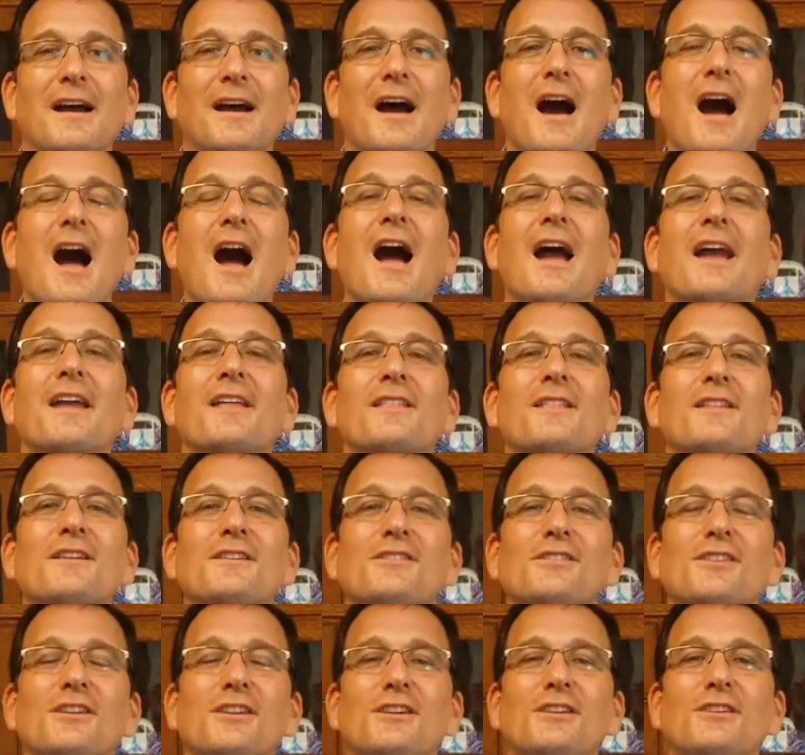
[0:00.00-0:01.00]
Hi,
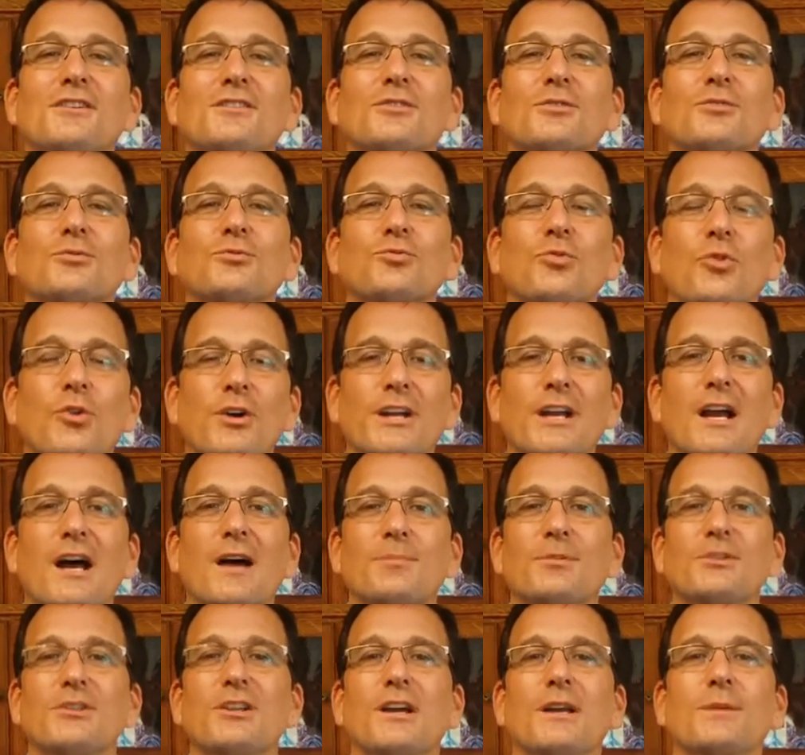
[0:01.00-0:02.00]
this is Roy
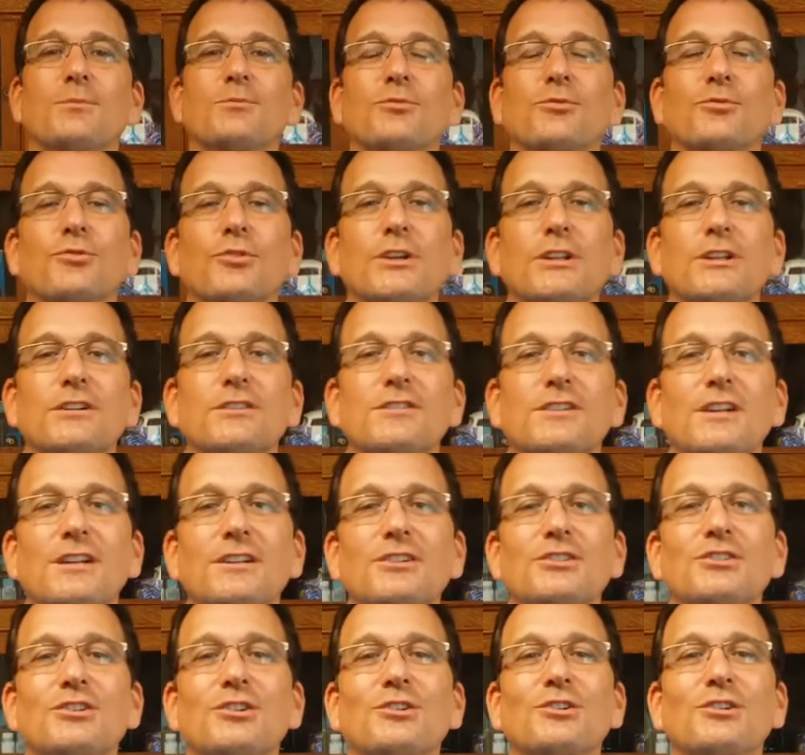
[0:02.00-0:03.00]
Oppenheim, real estate
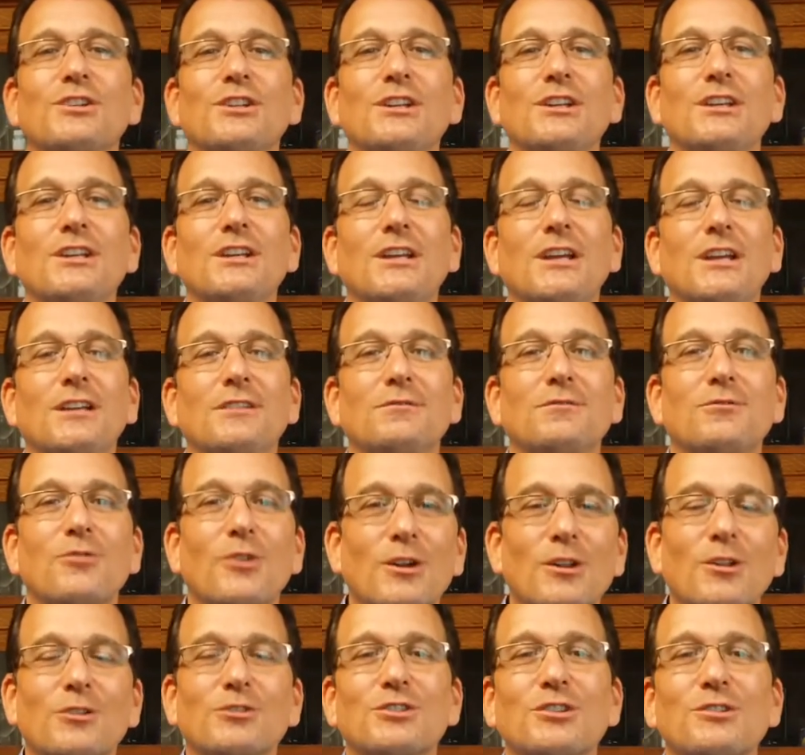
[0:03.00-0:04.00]
attorney and
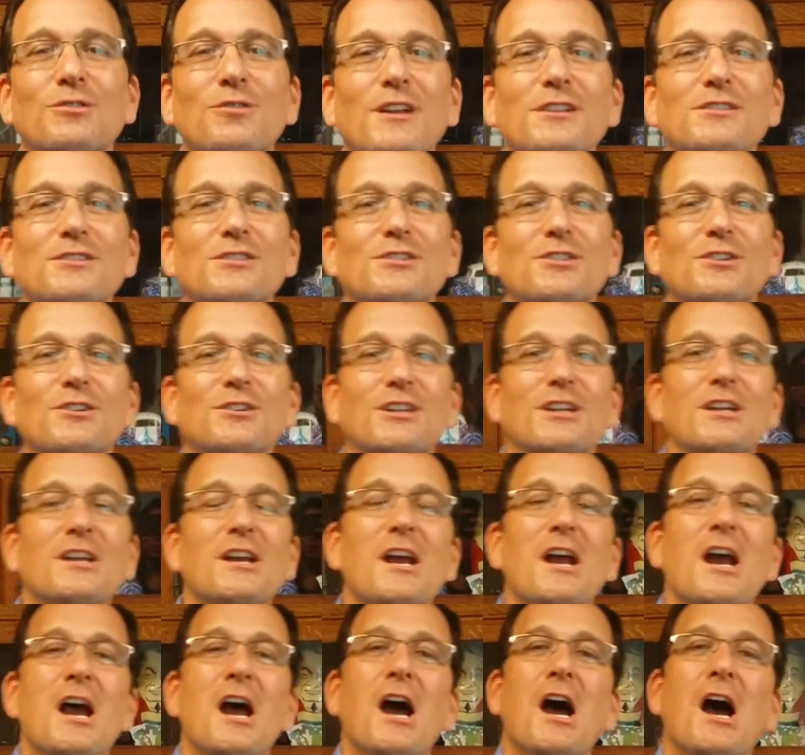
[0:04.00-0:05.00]
foreclosure defense attorney.
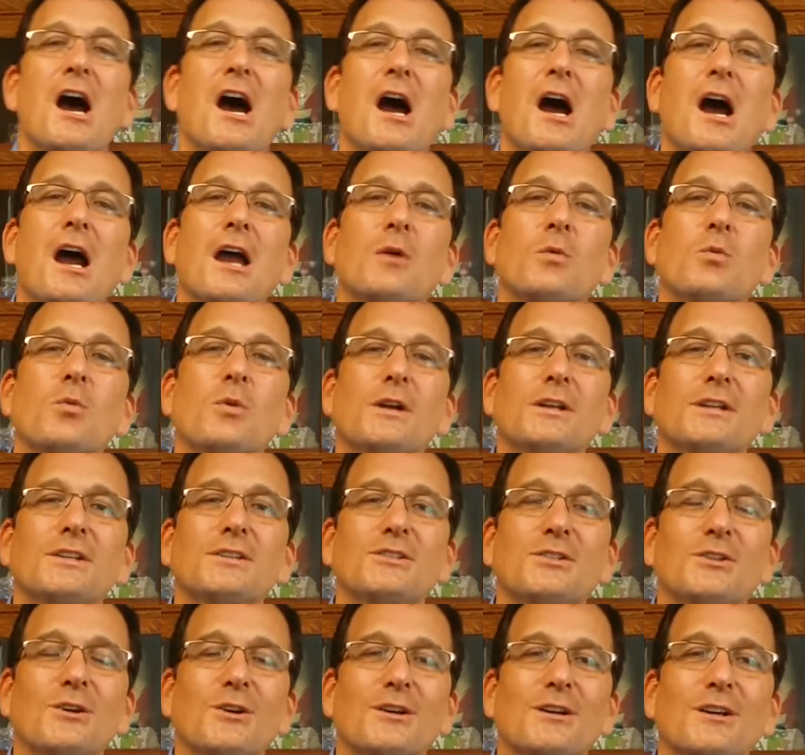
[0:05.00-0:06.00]
I want
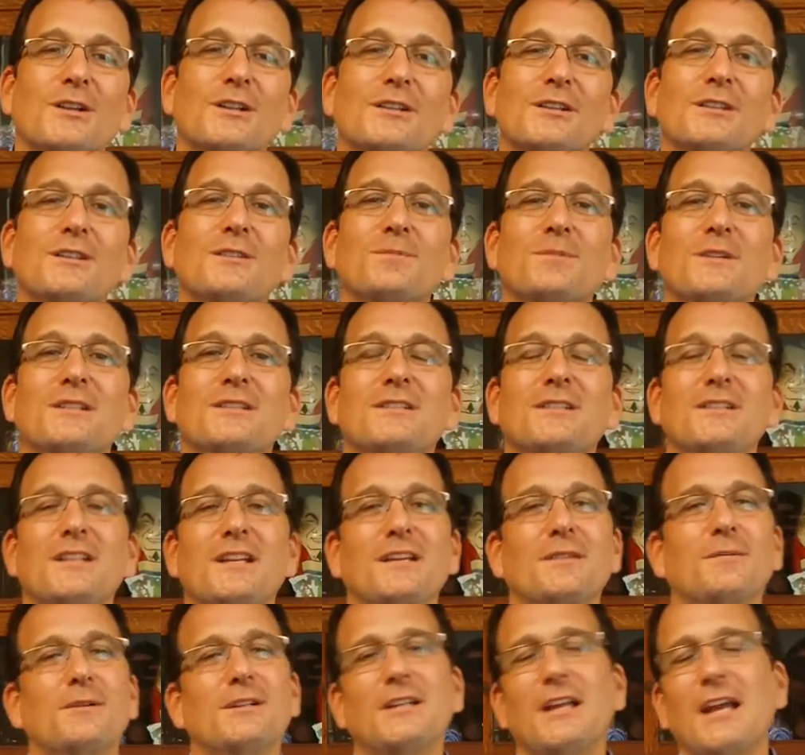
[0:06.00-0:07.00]
to talk a little bit today
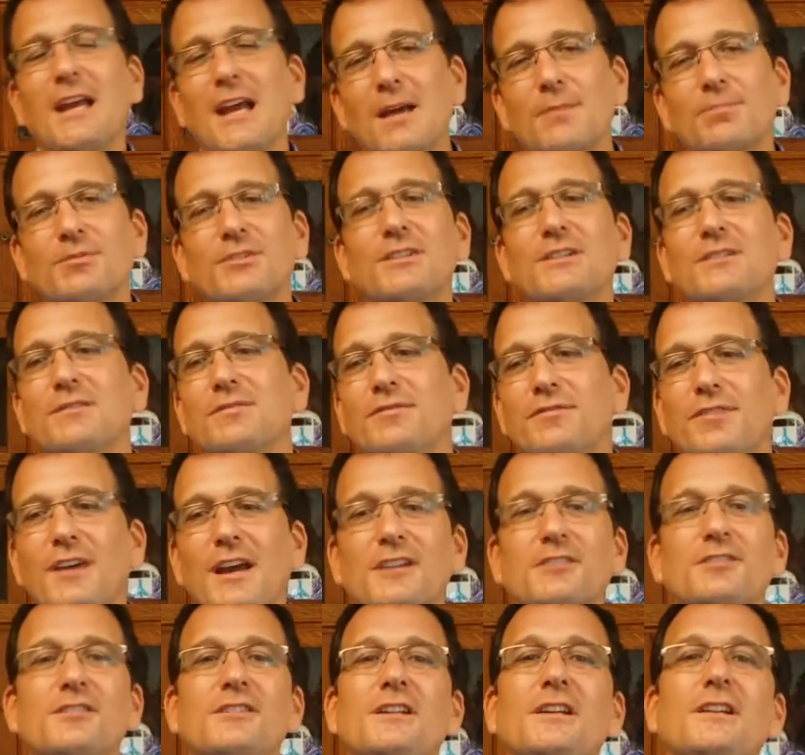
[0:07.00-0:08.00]
about an absolutely
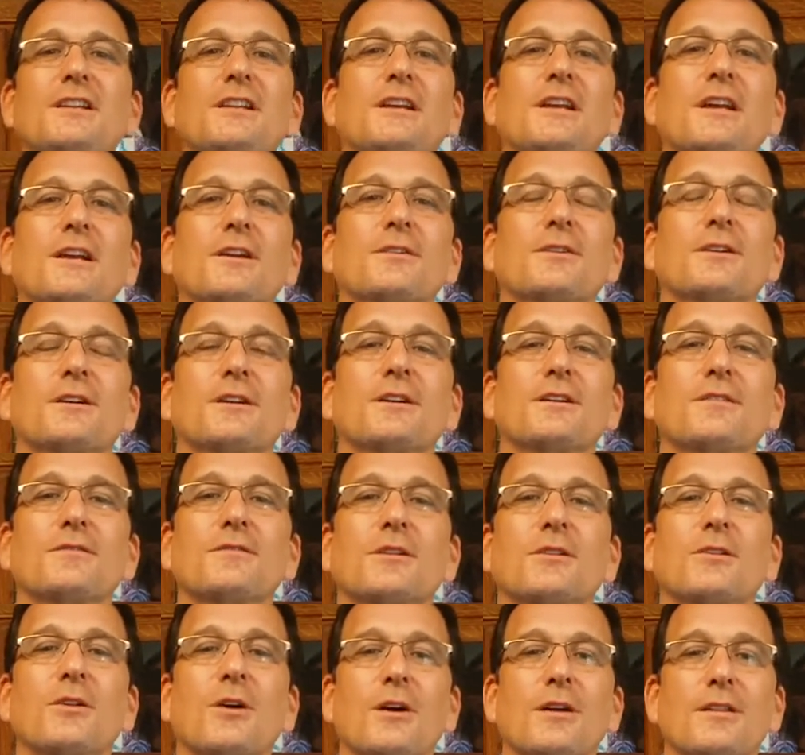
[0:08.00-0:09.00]
fascinating area of the
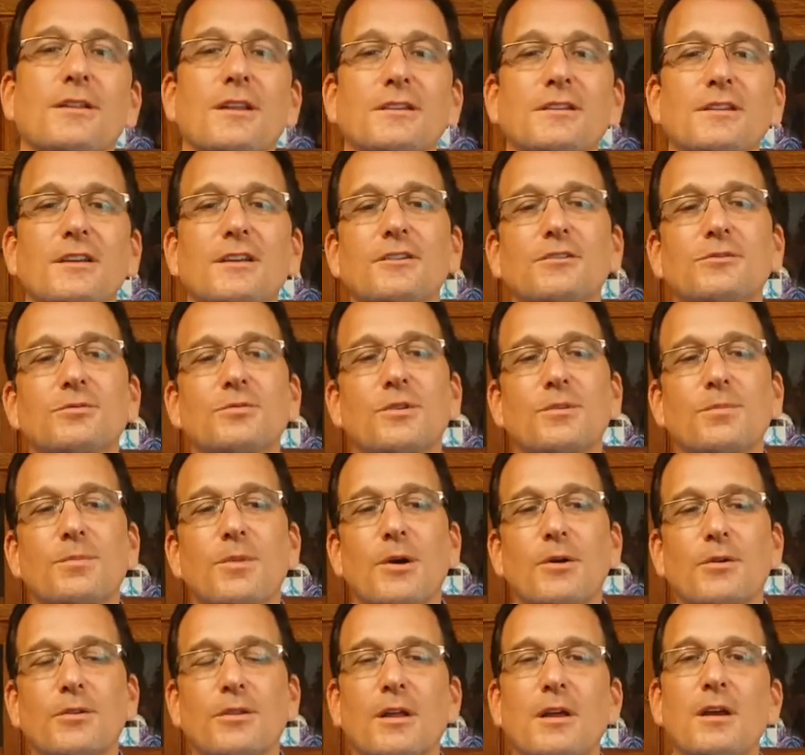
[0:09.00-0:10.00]
law that deals with
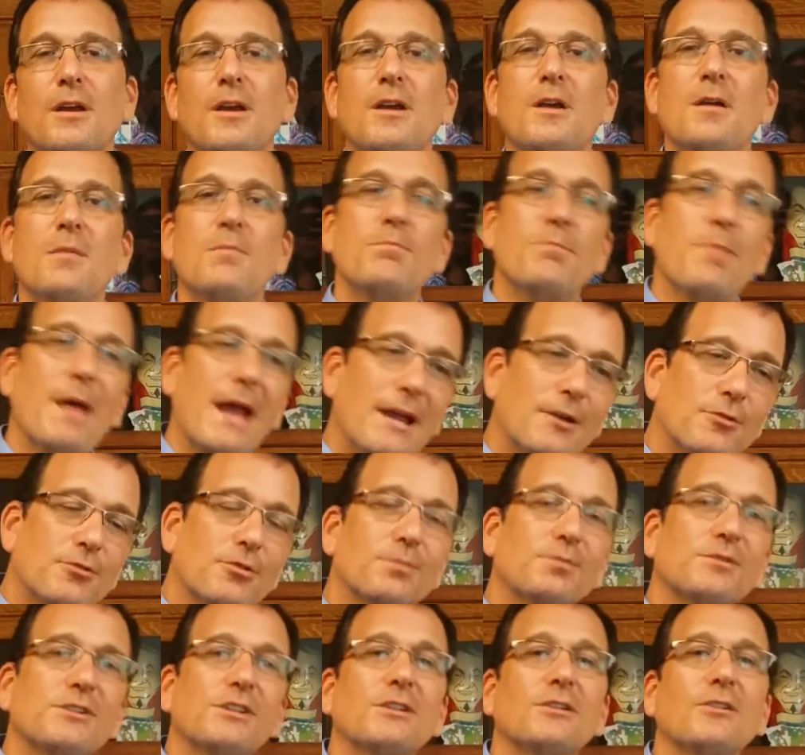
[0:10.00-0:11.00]
both
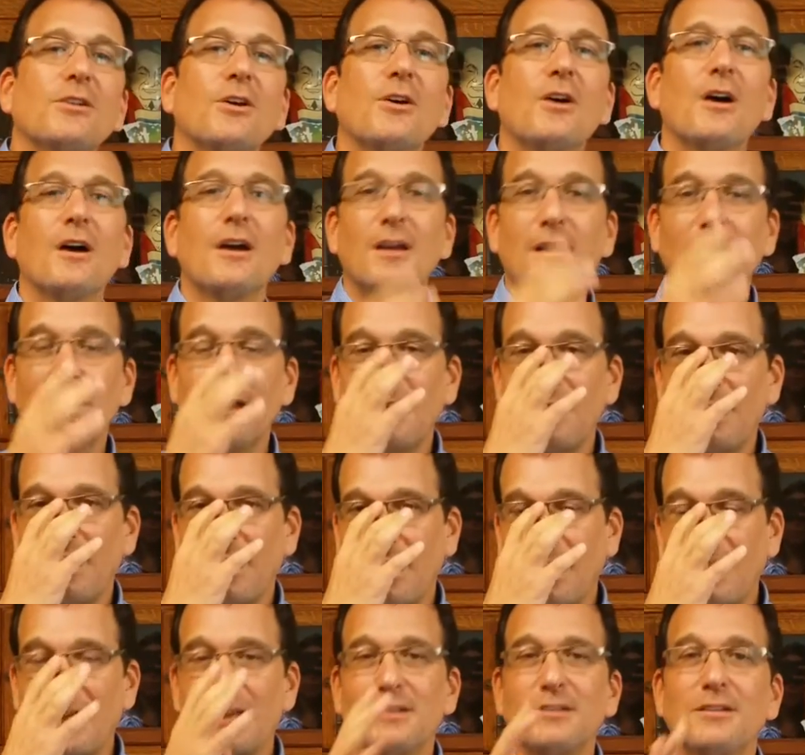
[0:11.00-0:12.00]
bankruptcy law
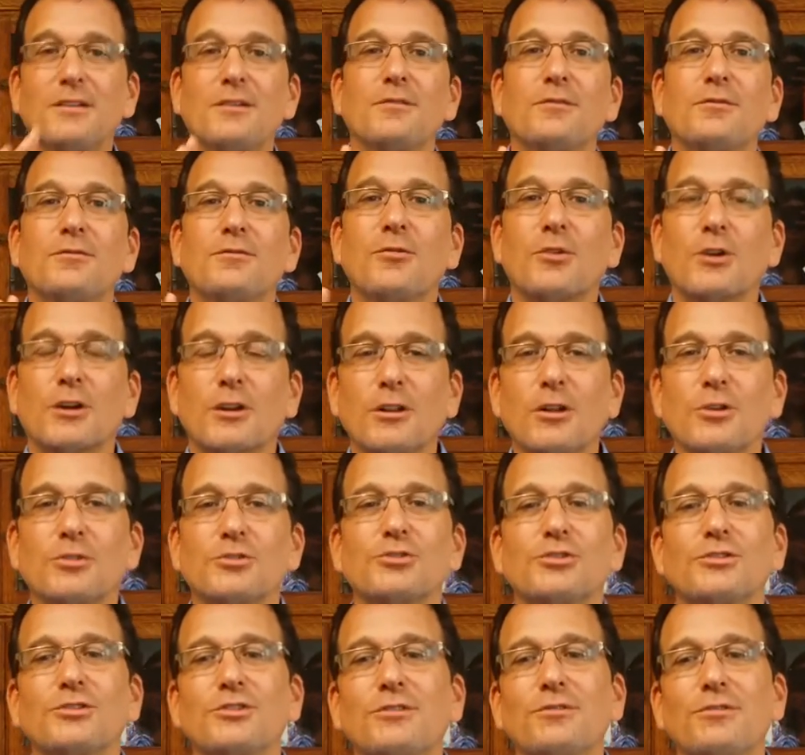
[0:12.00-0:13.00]
and
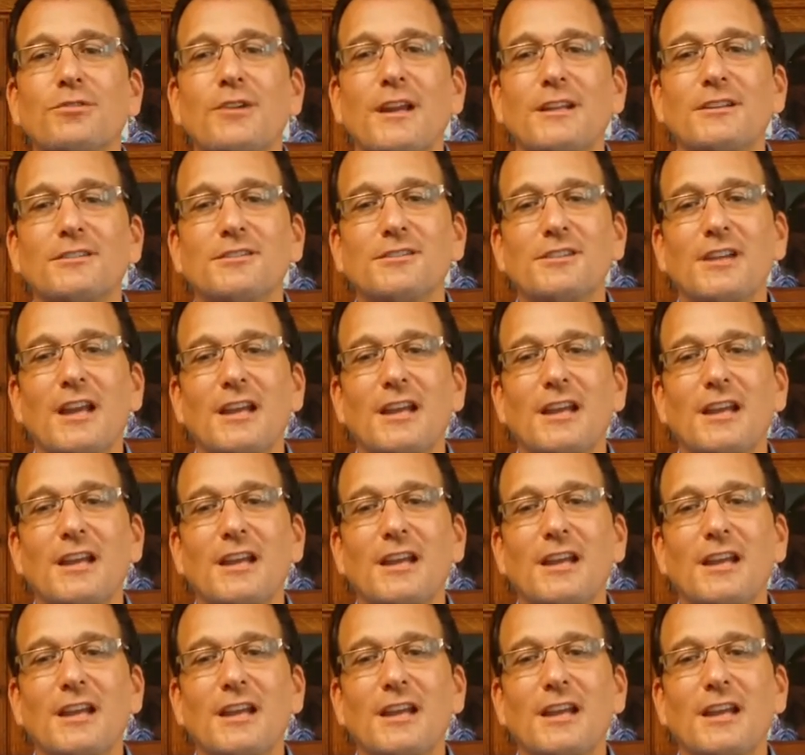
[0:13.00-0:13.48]
foreclosure defense.